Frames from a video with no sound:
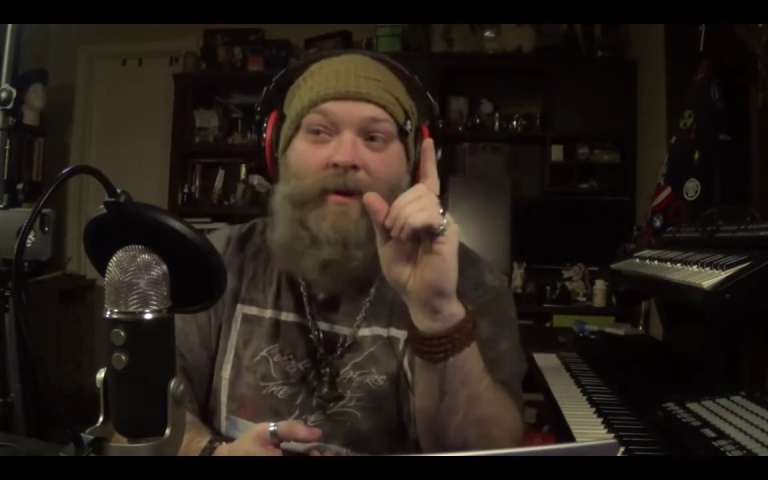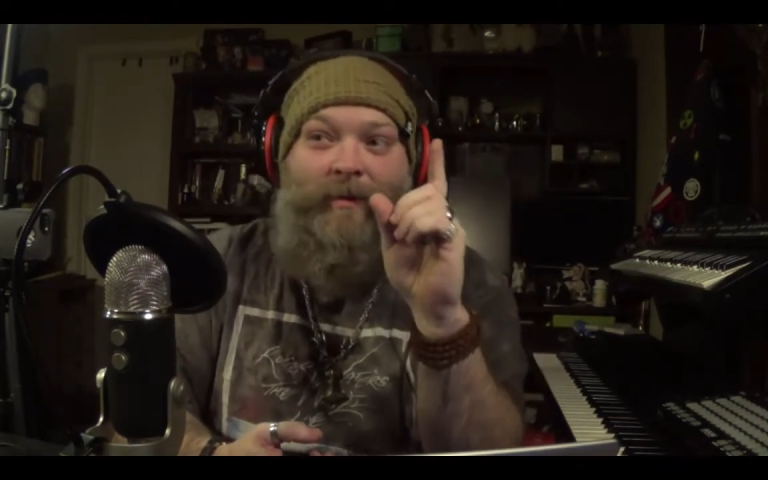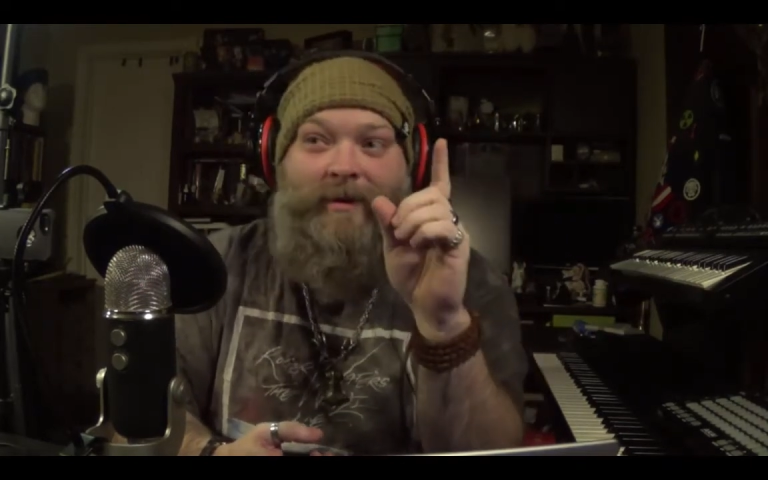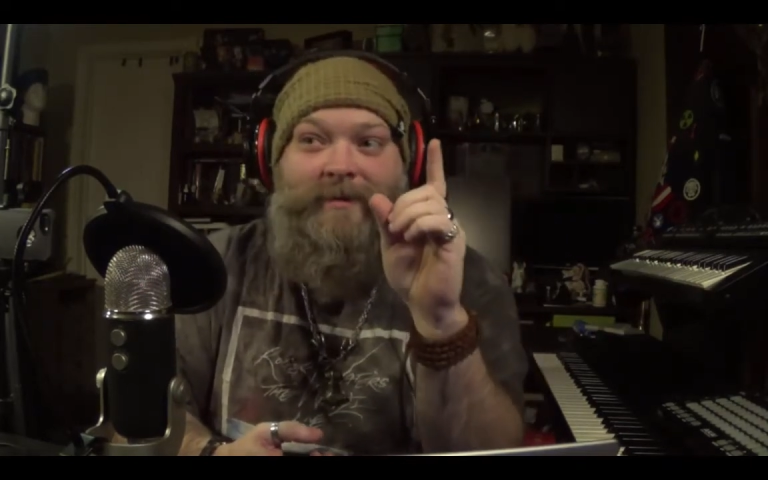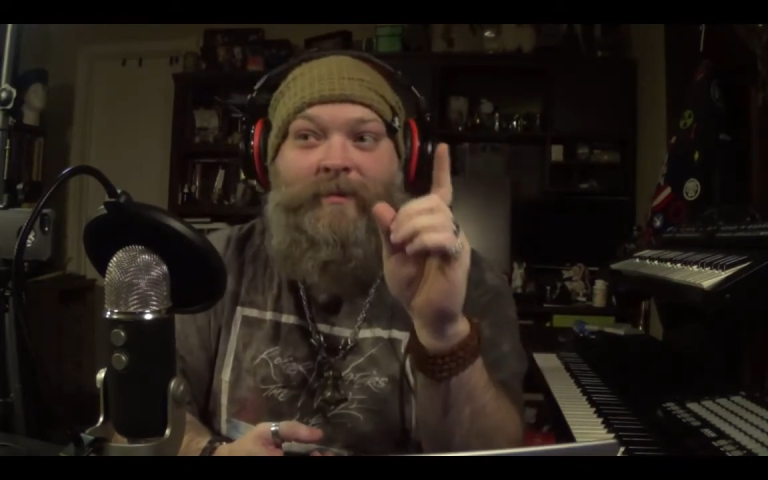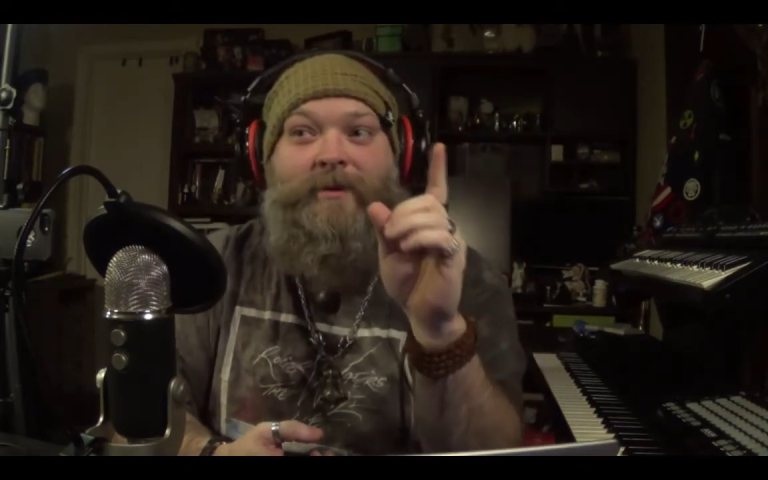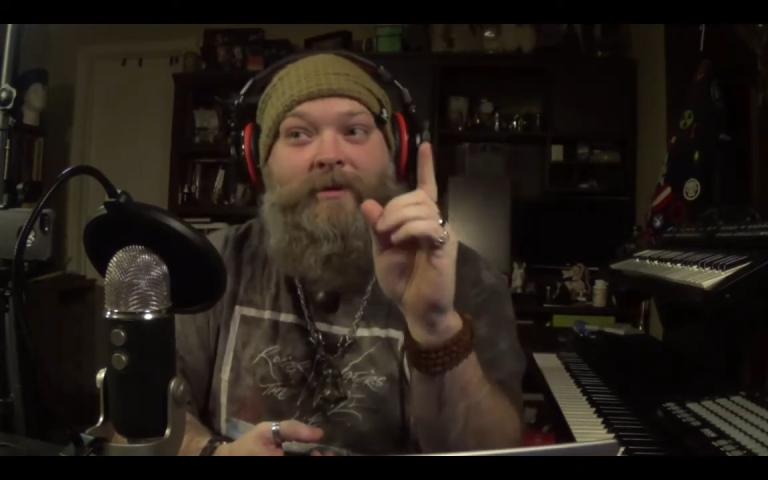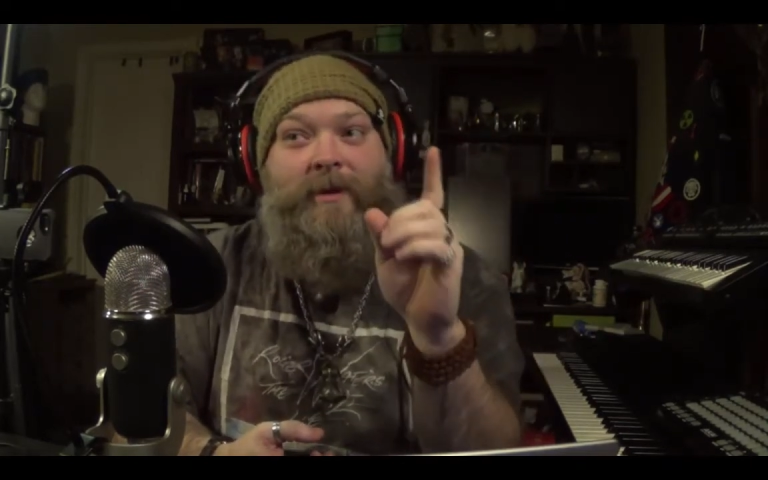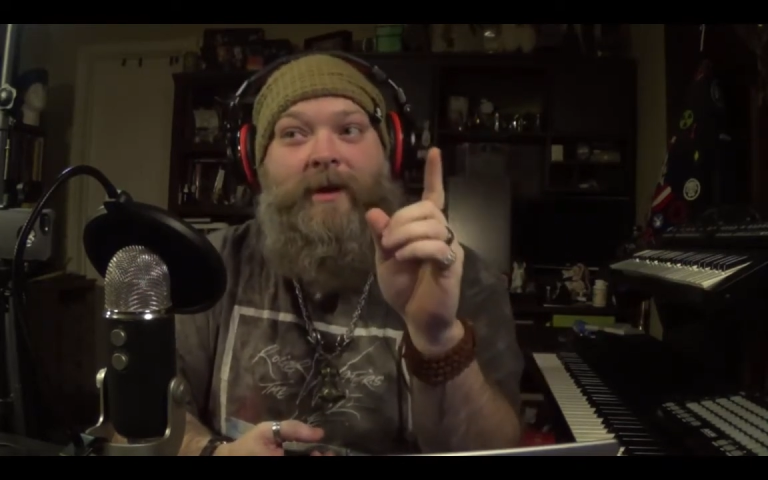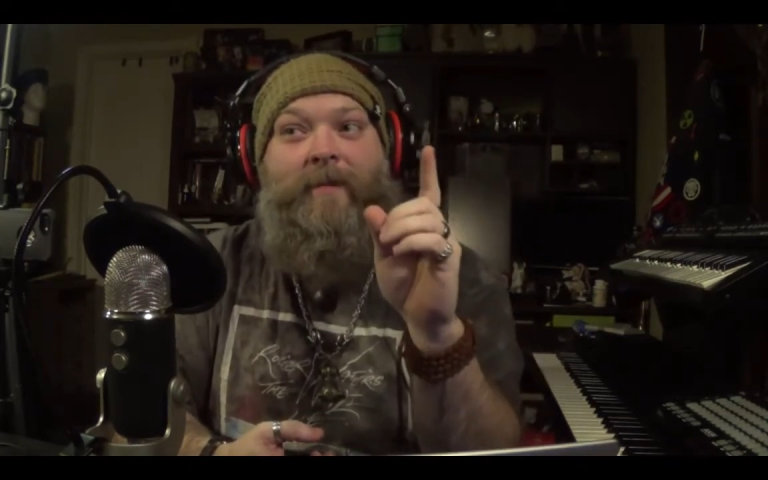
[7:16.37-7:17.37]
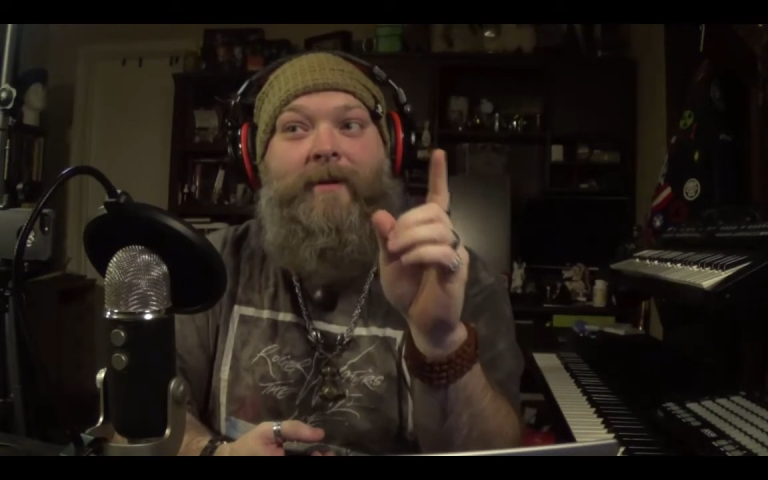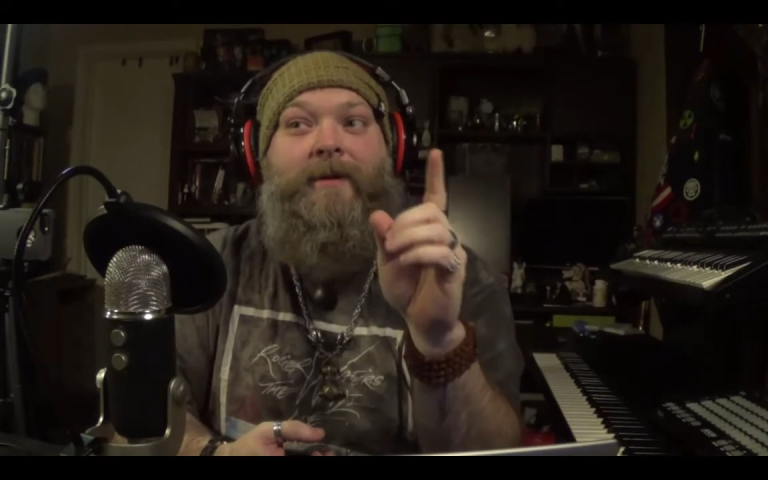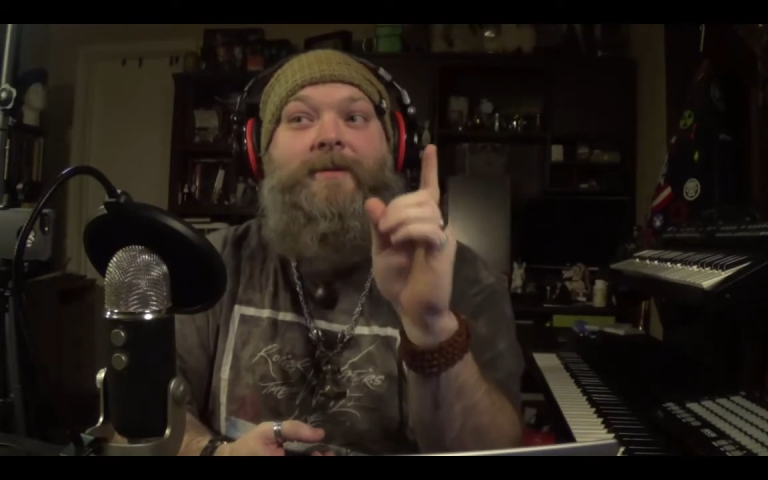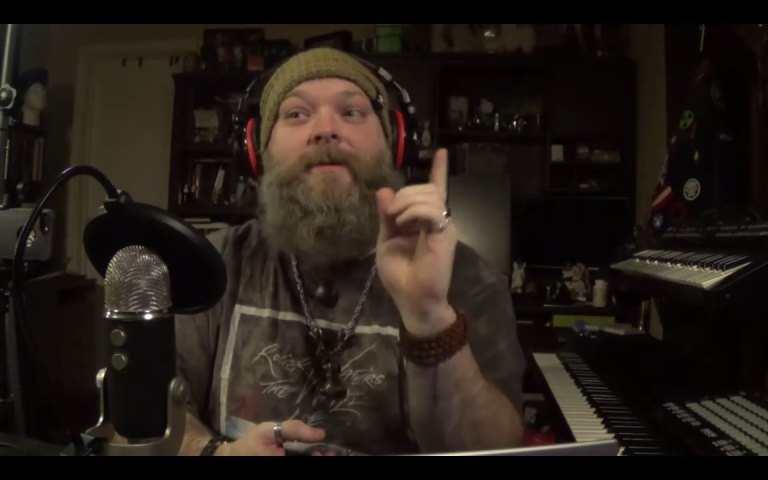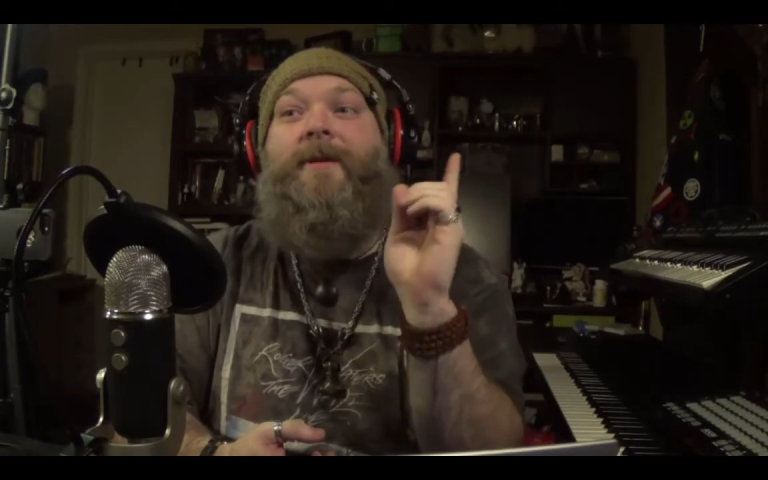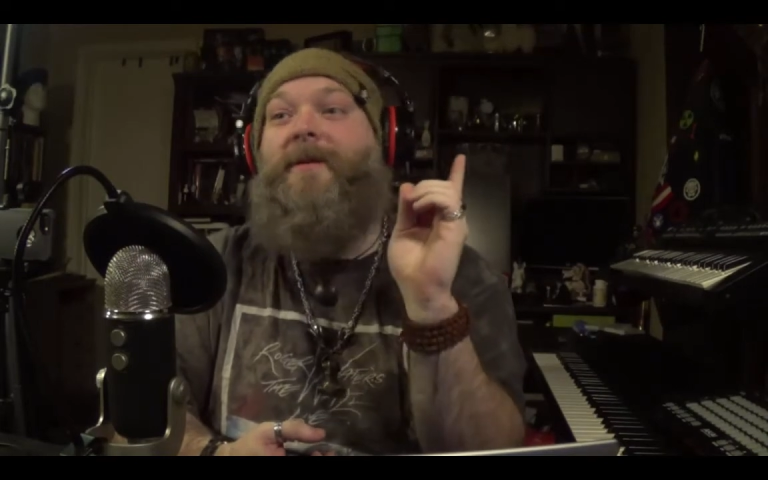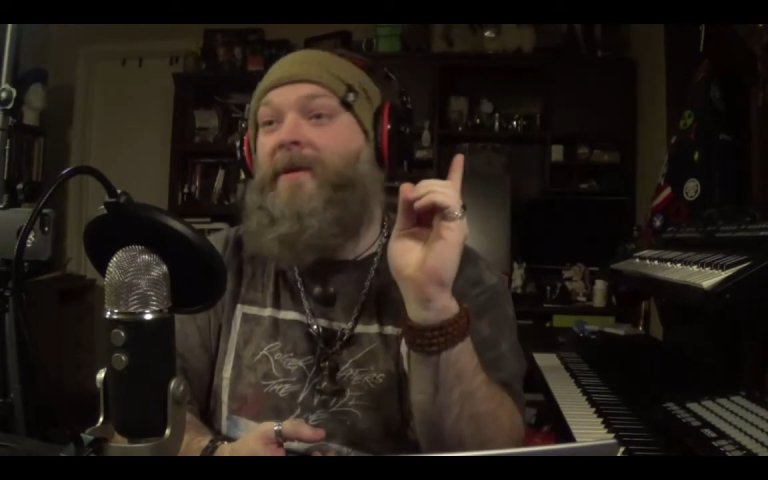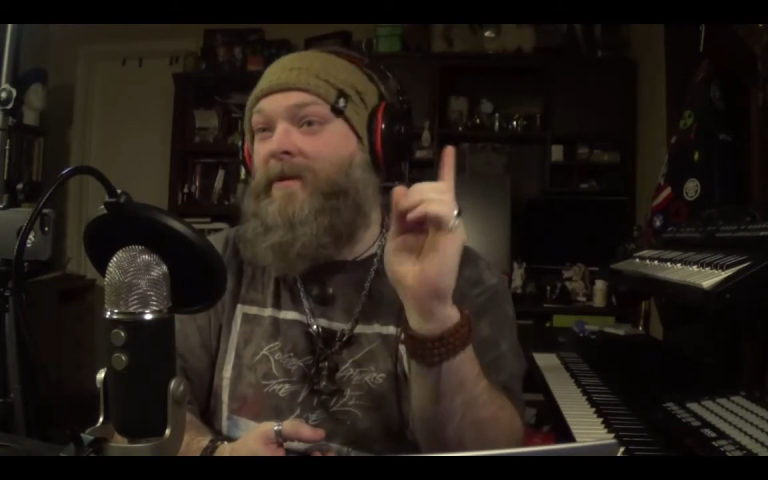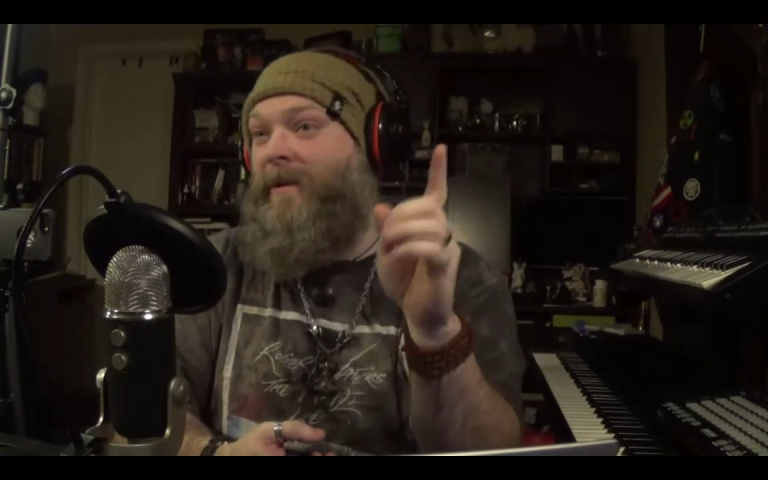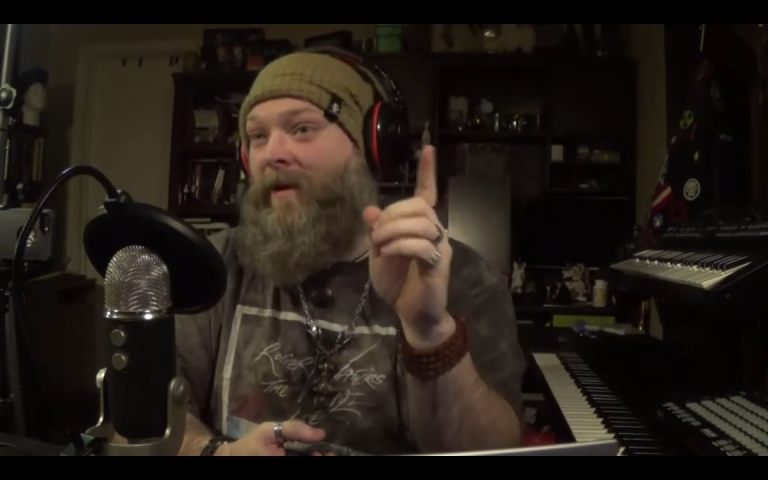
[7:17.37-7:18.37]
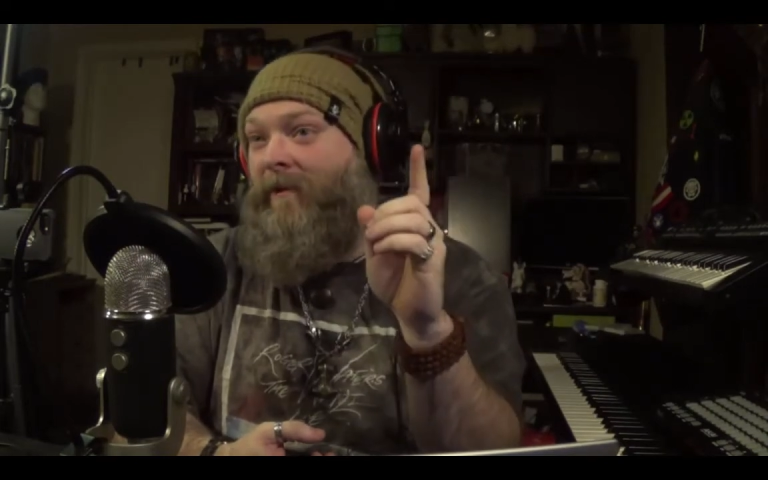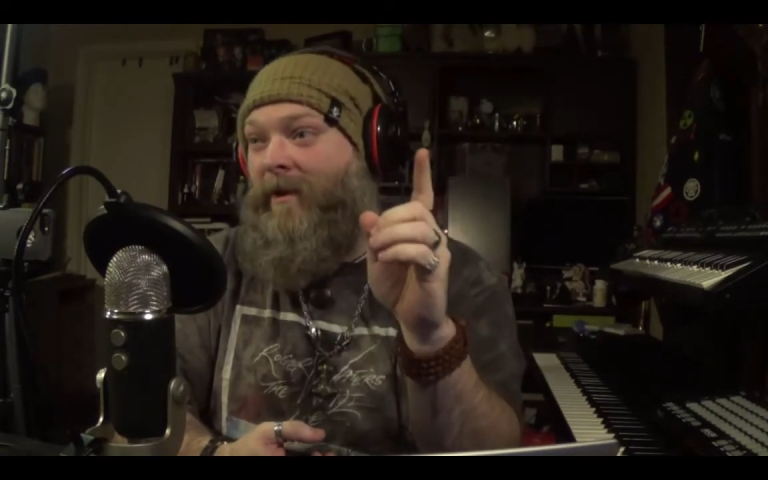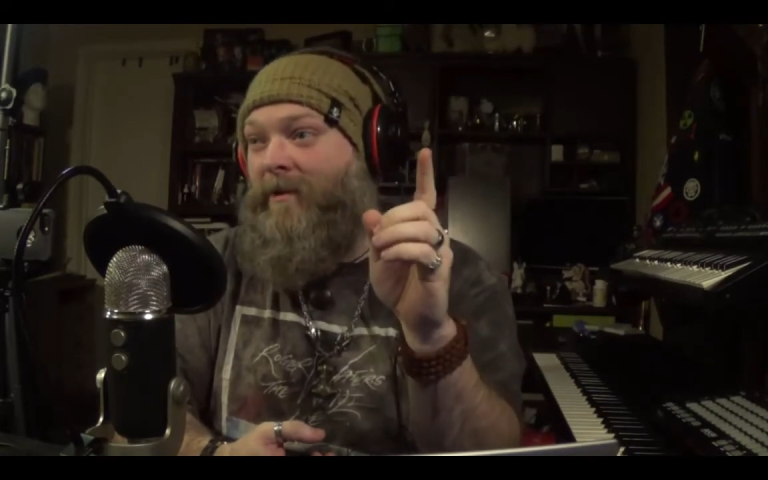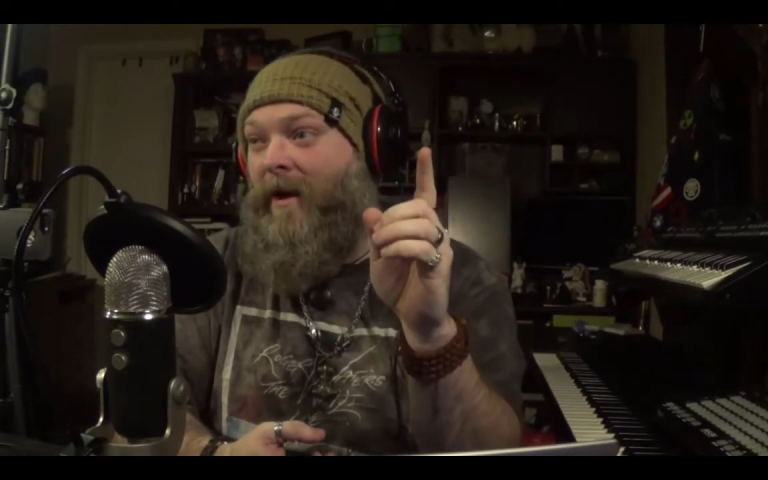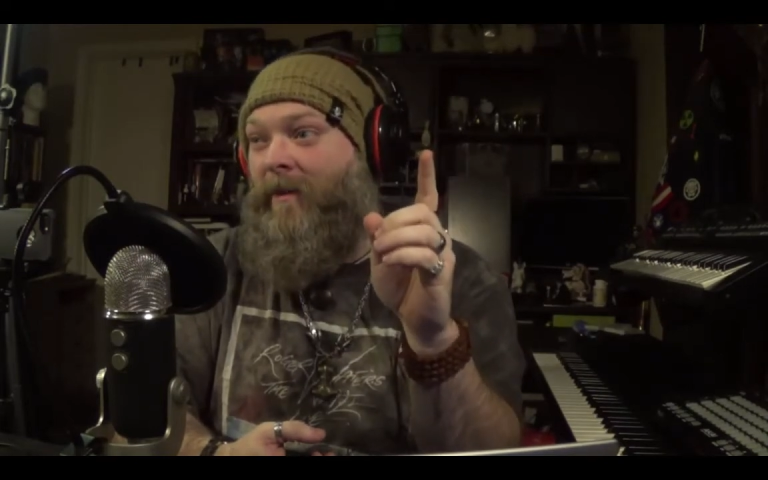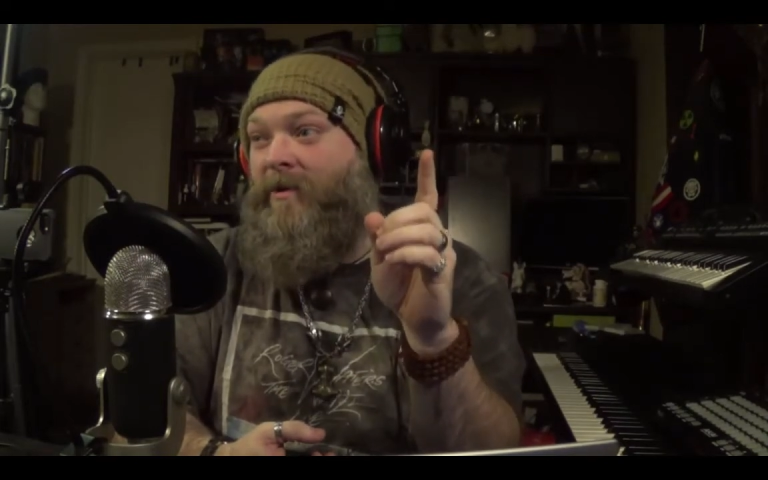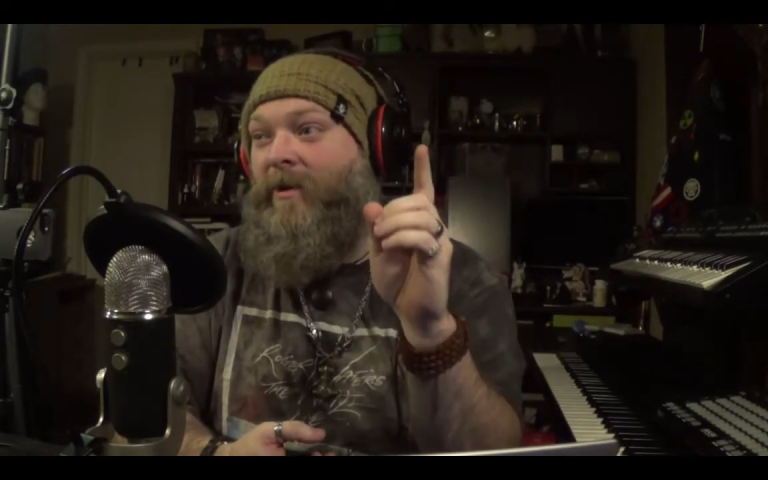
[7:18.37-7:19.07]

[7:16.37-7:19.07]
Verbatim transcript: But what what's unique about this one is it doesn't have that top.